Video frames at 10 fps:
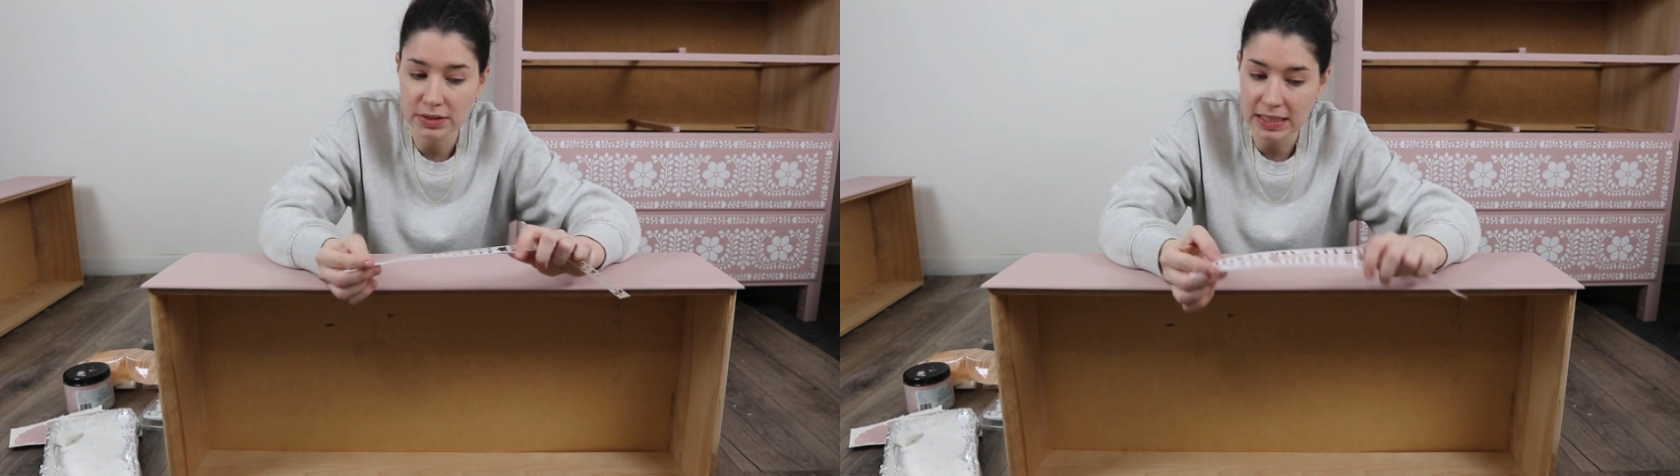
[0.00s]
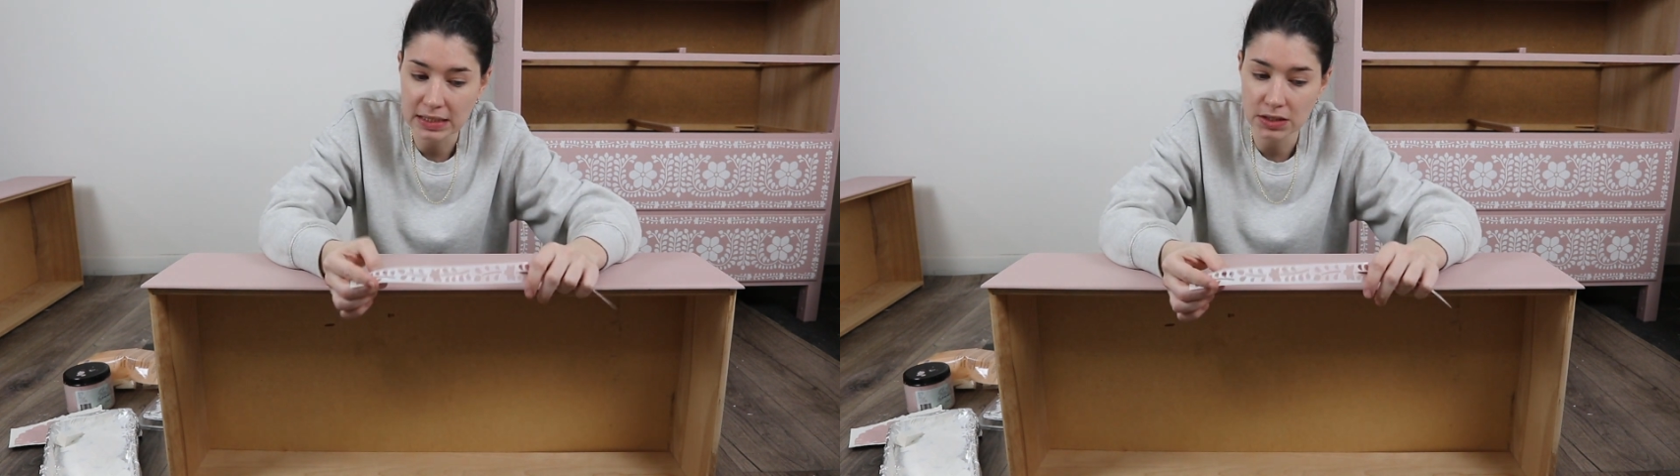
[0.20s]

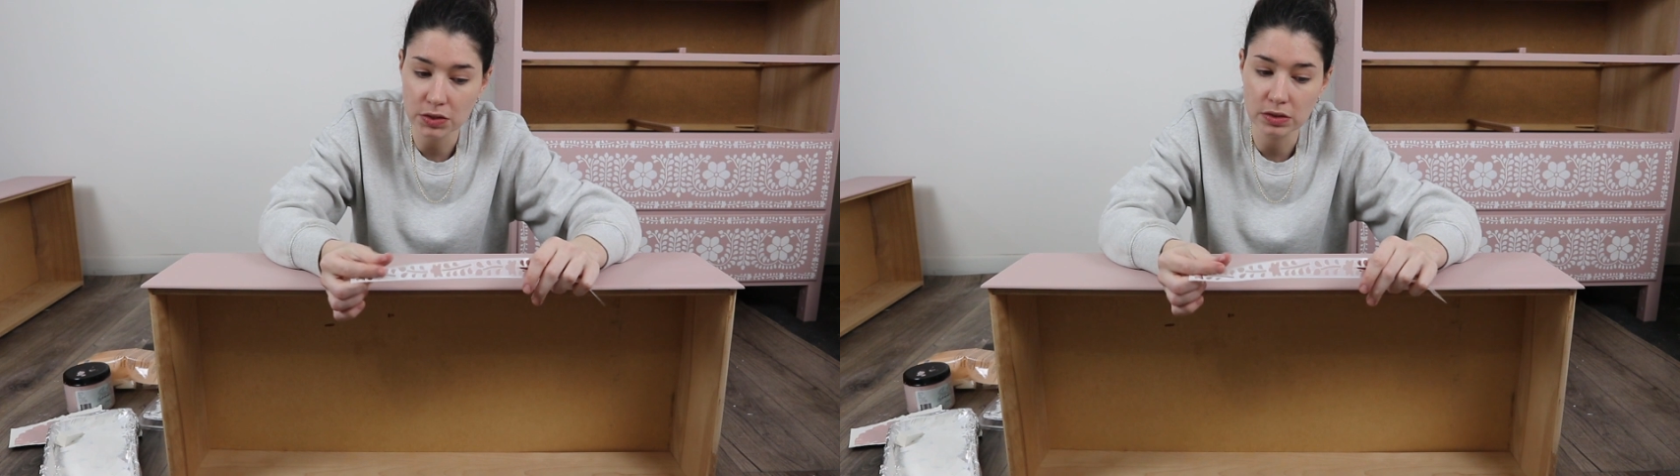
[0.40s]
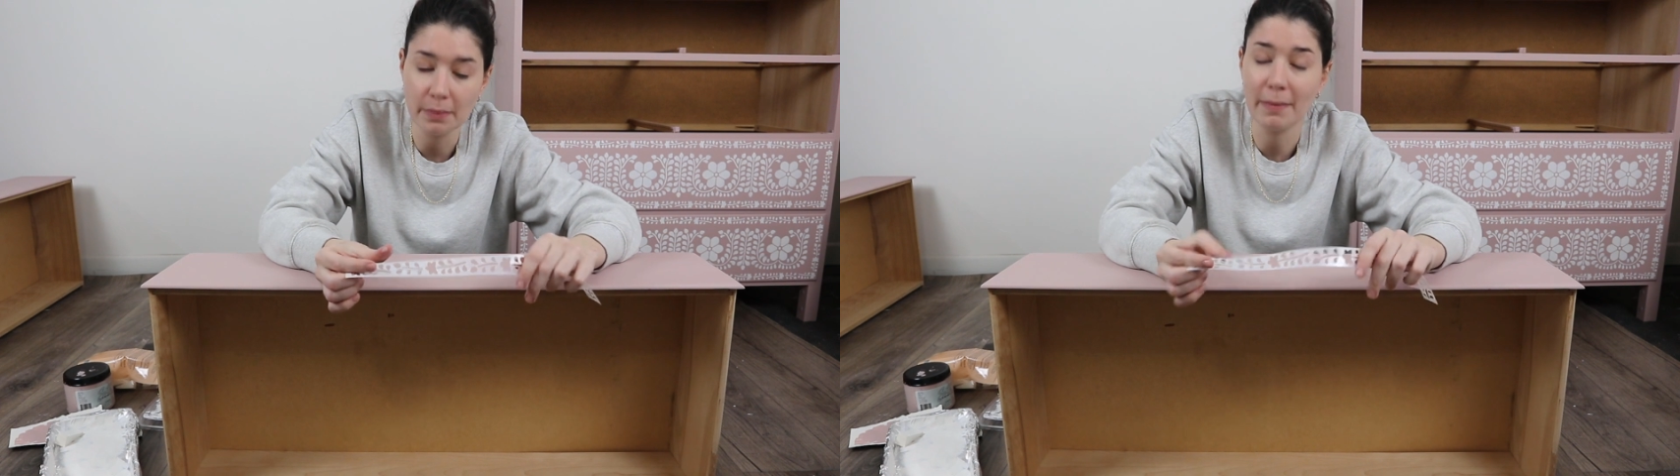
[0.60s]

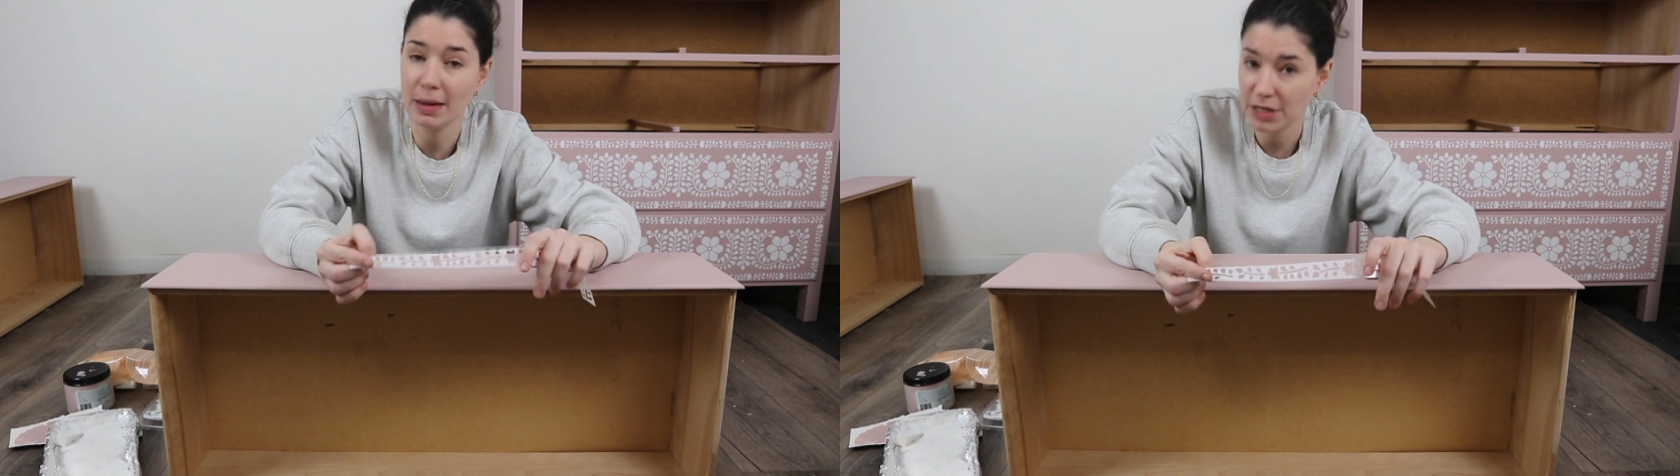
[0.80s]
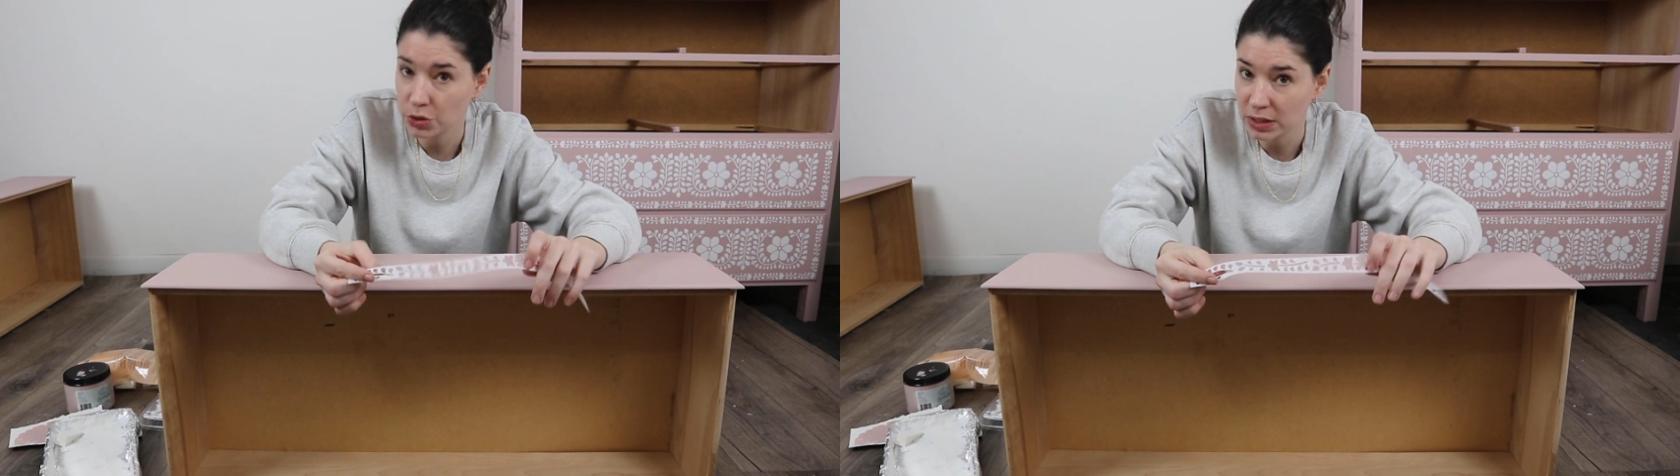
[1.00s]
stencils,
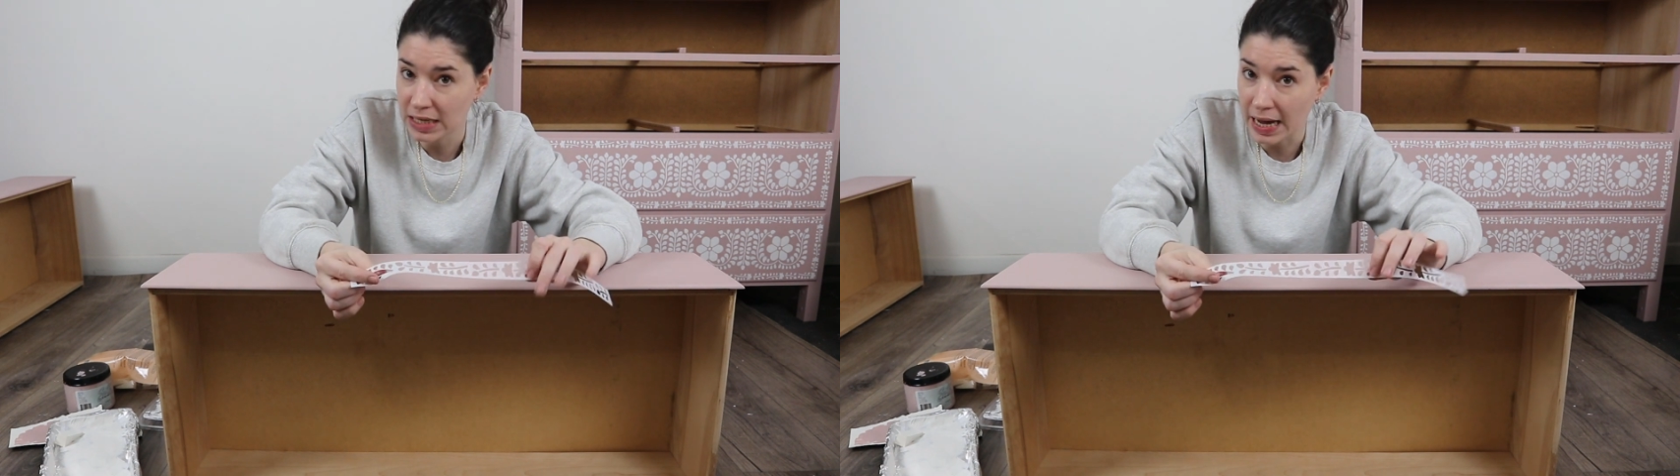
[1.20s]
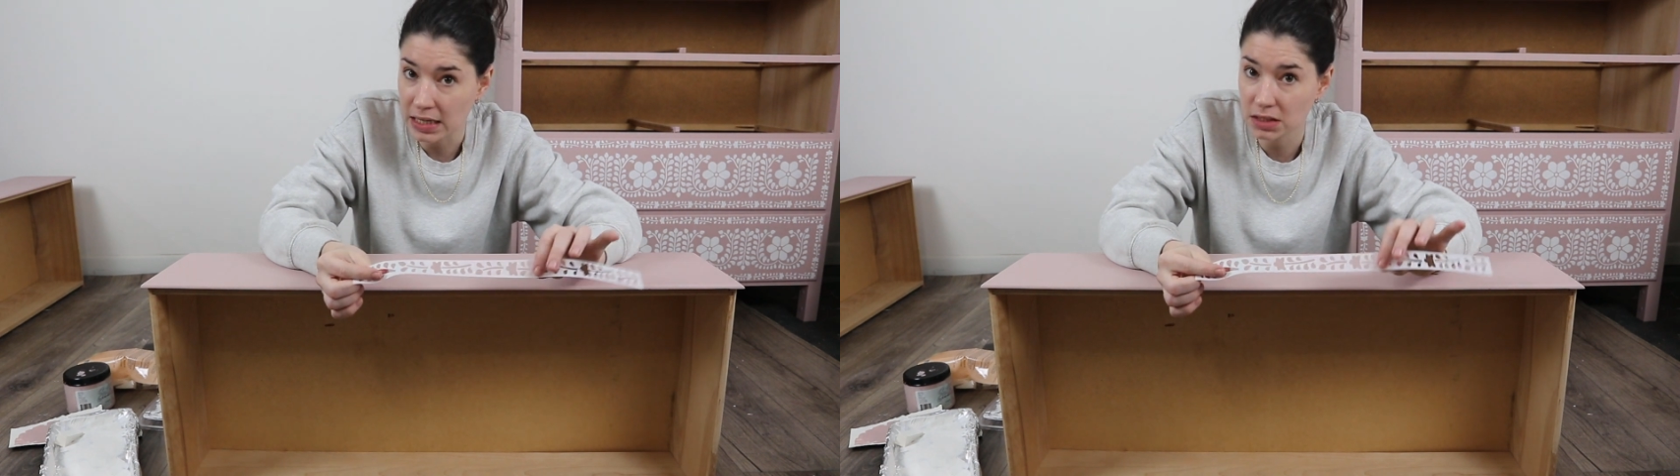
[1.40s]
maybe do a
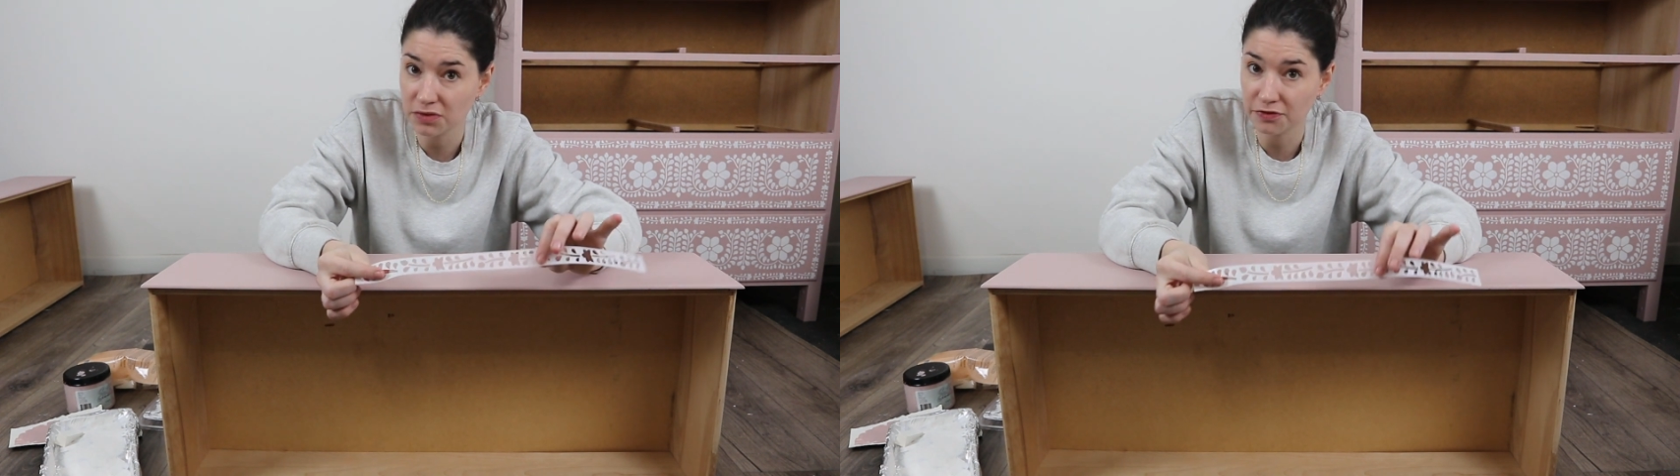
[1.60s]
test